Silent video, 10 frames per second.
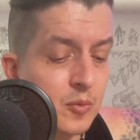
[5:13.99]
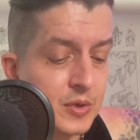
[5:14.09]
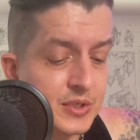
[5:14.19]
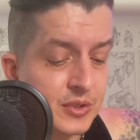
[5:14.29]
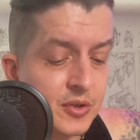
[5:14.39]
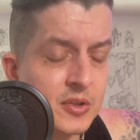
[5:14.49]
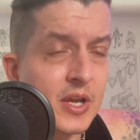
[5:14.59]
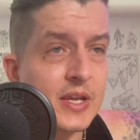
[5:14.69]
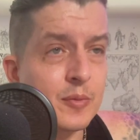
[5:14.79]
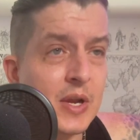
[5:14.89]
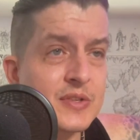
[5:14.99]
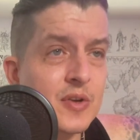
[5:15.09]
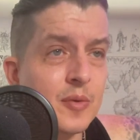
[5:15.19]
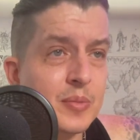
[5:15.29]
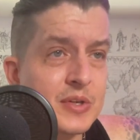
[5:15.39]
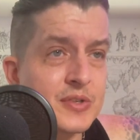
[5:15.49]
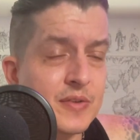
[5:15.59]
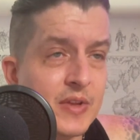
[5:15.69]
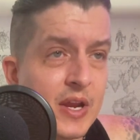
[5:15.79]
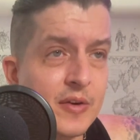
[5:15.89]
which looked like, when I saw pictures
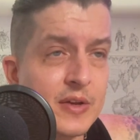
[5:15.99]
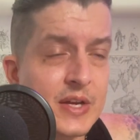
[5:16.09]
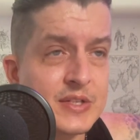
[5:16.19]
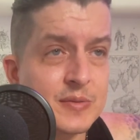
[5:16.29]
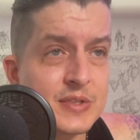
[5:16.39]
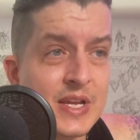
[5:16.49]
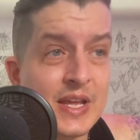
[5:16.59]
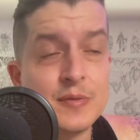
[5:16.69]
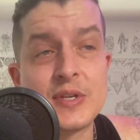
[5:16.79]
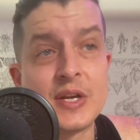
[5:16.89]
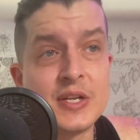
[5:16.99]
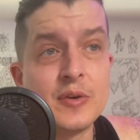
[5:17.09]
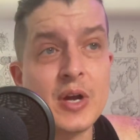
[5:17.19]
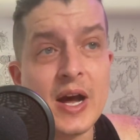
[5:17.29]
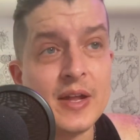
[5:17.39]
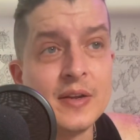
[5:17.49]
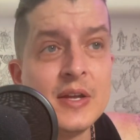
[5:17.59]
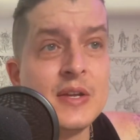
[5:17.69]
of the area that she was staying in, it was like a ryokan.